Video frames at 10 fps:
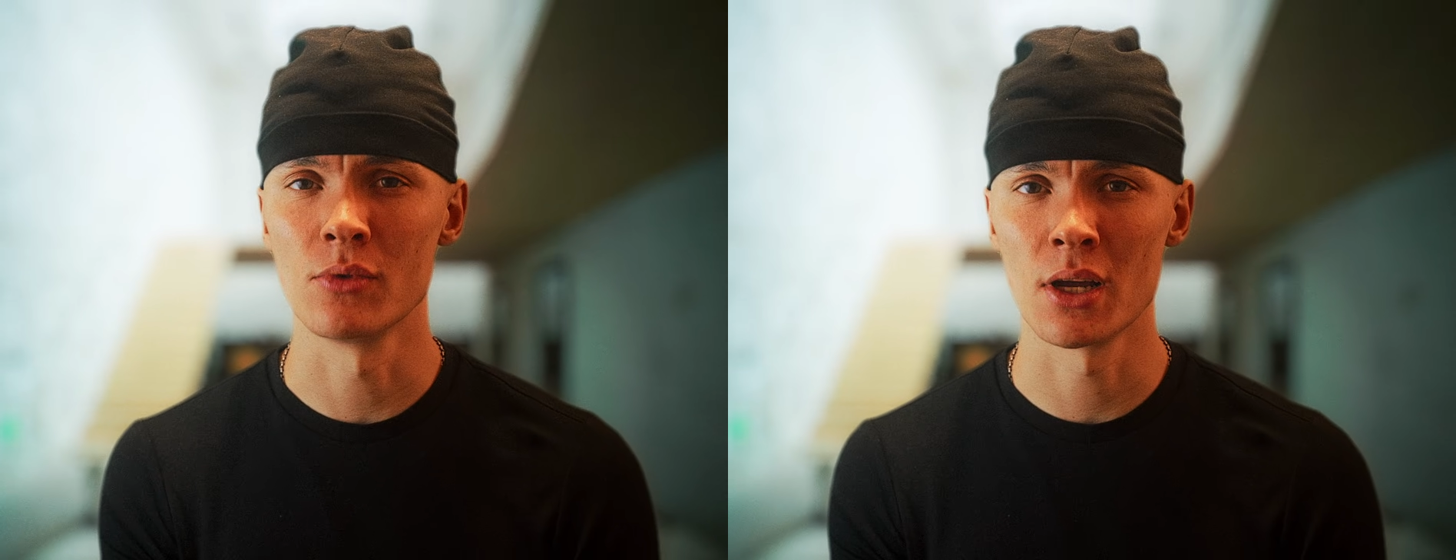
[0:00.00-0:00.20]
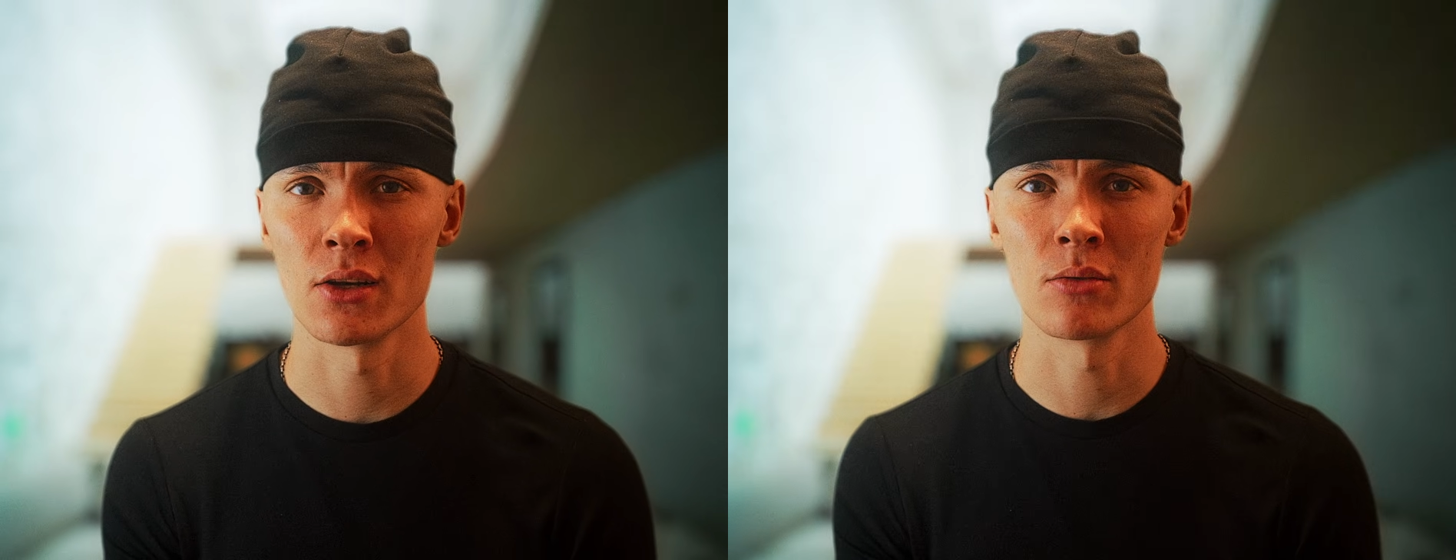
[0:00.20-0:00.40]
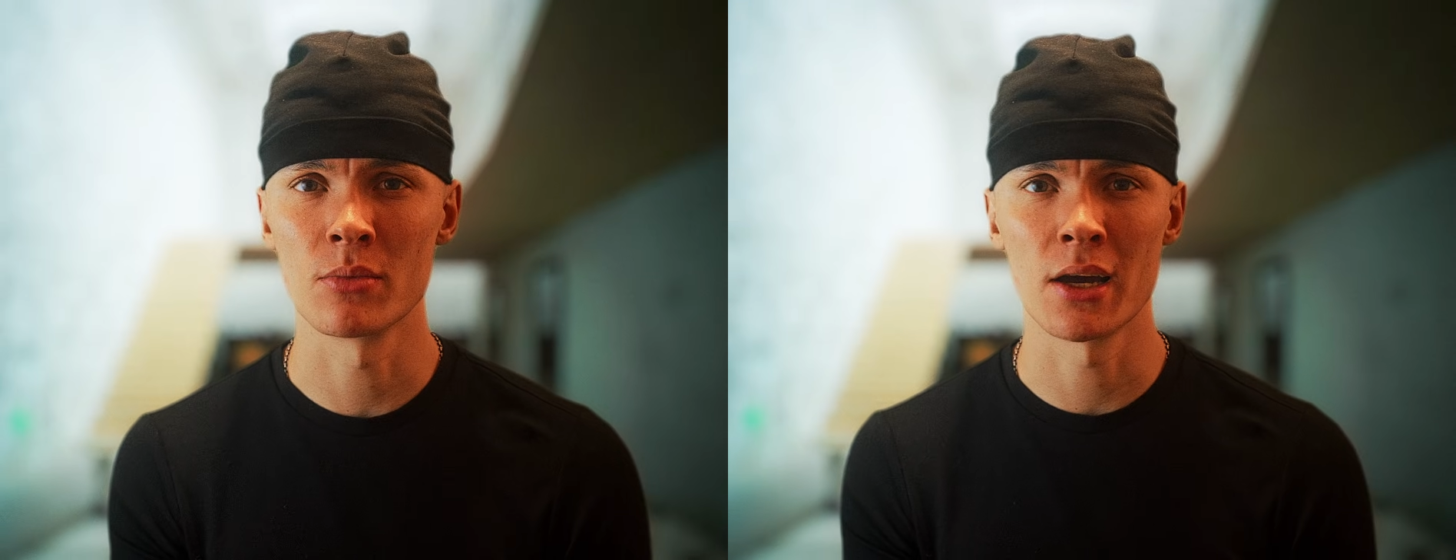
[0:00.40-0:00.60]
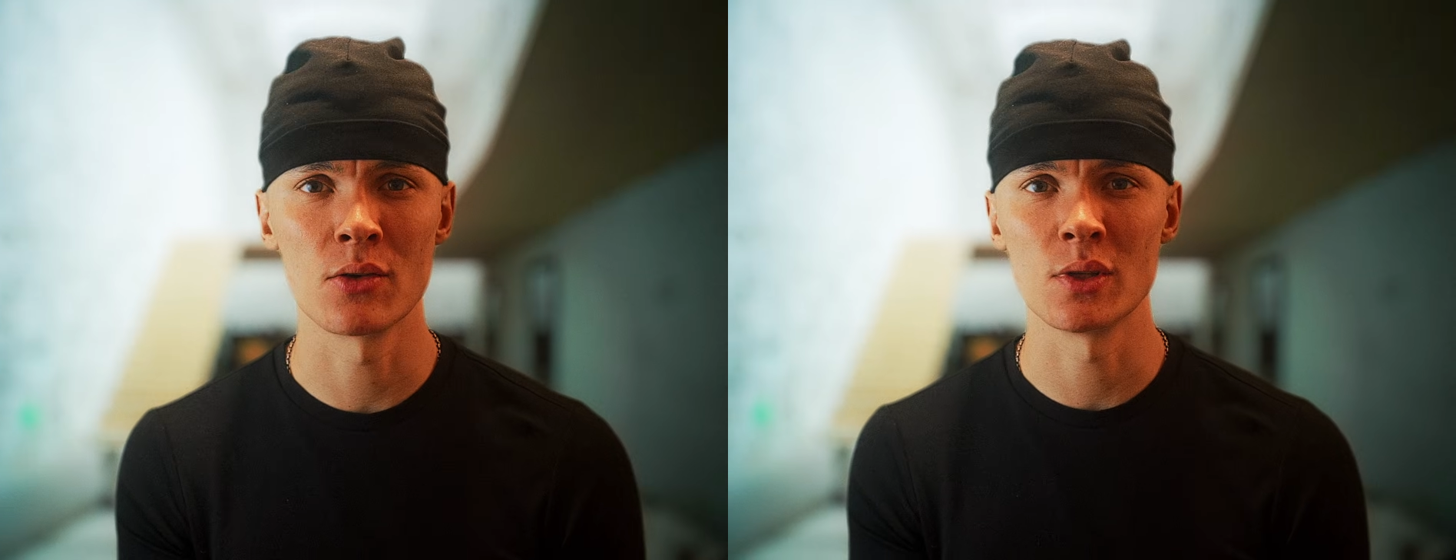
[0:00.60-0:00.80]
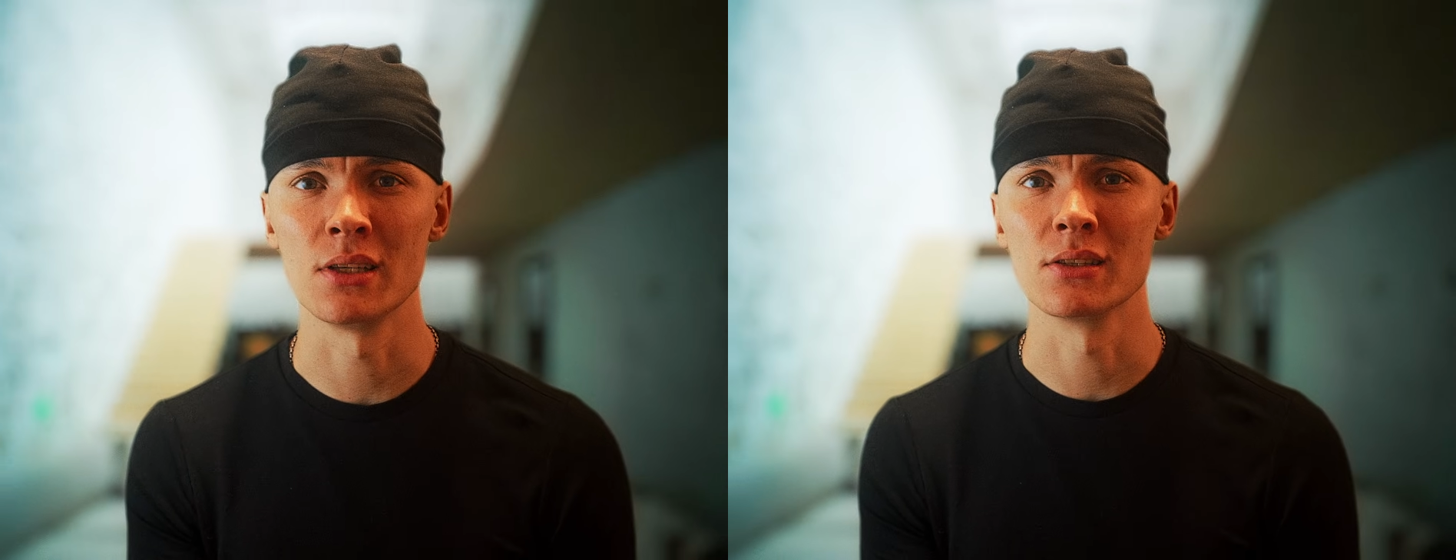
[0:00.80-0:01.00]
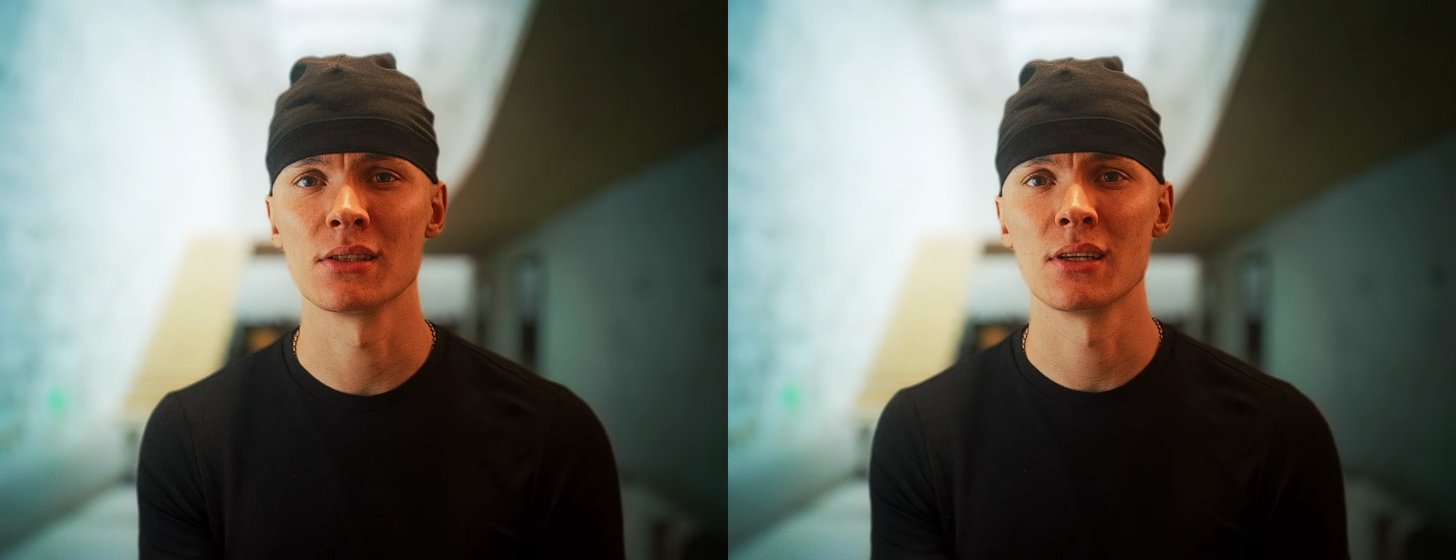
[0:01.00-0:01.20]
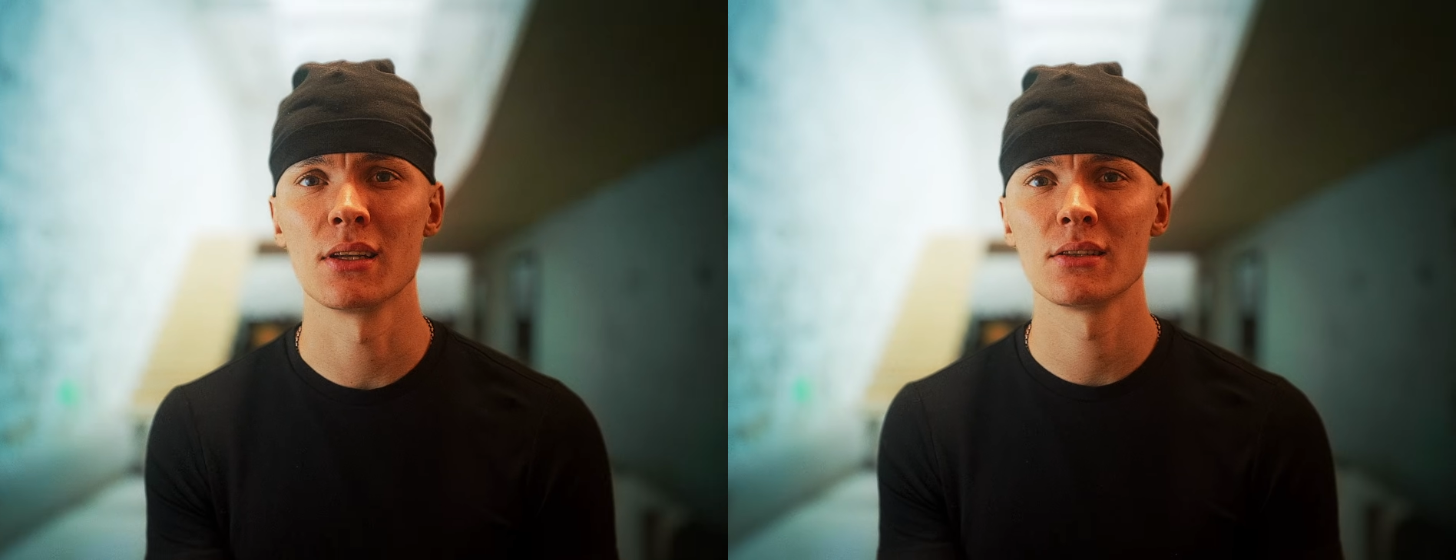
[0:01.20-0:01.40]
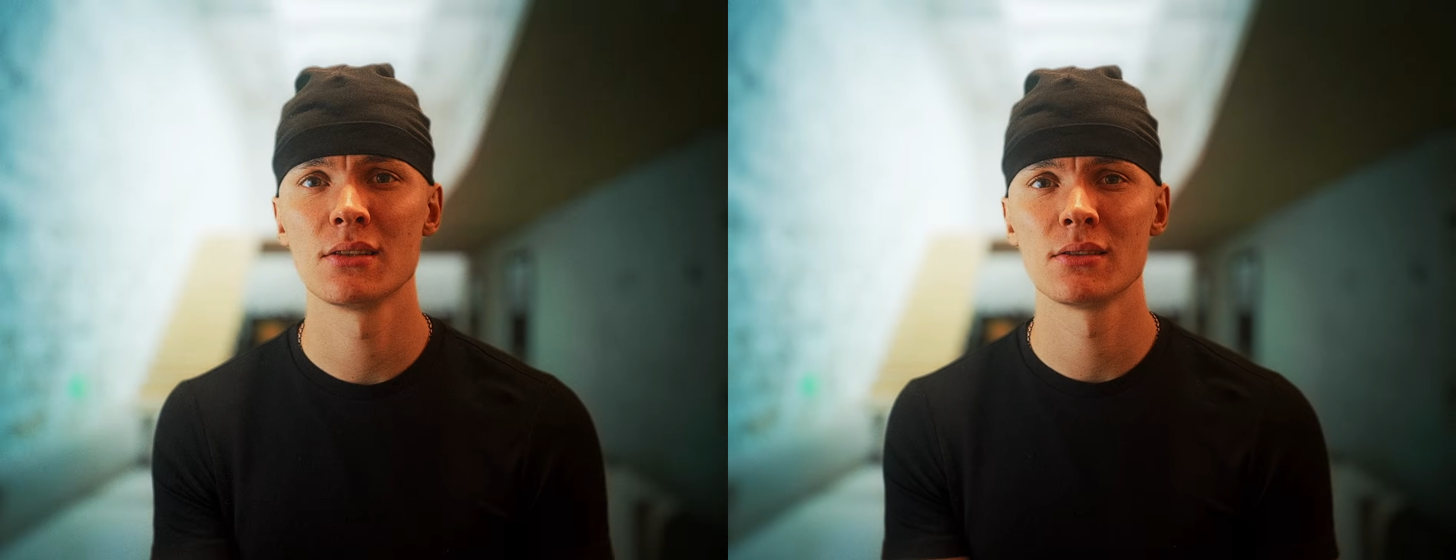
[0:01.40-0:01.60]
random guy on the internet.